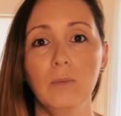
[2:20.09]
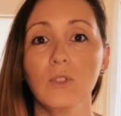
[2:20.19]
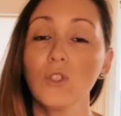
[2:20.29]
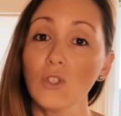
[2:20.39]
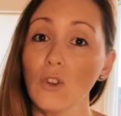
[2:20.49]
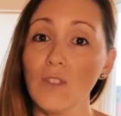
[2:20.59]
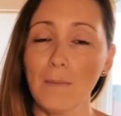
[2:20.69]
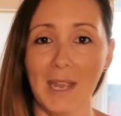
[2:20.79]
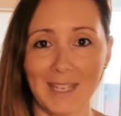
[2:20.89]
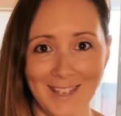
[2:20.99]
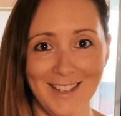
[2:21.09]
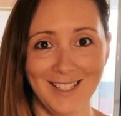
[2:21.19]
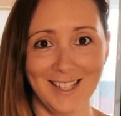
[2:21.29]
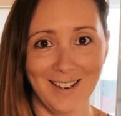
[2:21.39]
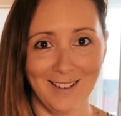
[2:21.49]
So that my
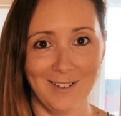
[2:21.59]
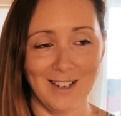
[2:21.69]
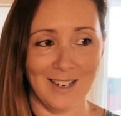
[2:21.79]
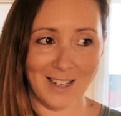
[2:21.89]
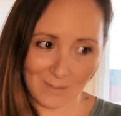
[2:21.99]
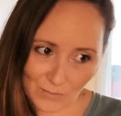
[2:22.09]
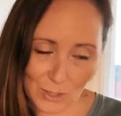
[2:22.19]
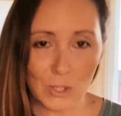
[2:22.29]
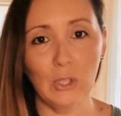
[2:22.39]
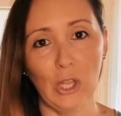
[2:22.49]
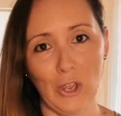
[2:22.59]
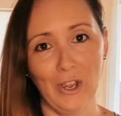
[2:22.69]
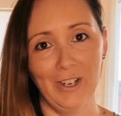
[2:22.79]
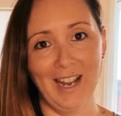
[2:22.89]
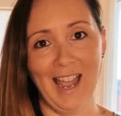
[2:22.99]
kids can
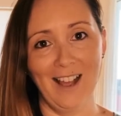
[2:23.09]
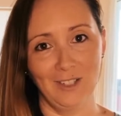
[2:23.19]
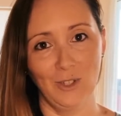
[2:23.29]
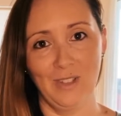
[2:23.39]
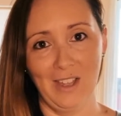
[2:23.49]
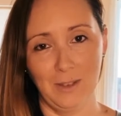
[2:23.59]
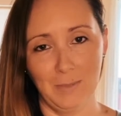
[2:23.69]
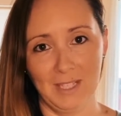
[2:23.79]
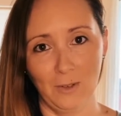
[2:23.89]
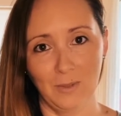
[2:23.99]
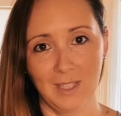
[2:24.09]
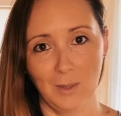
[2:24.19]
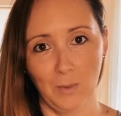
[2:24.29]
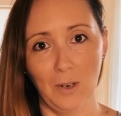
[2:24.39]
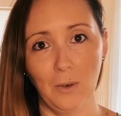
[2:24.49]
learn how to do that themselves
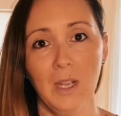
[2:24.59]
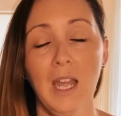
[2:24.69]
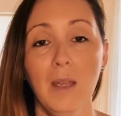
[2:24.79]
as well.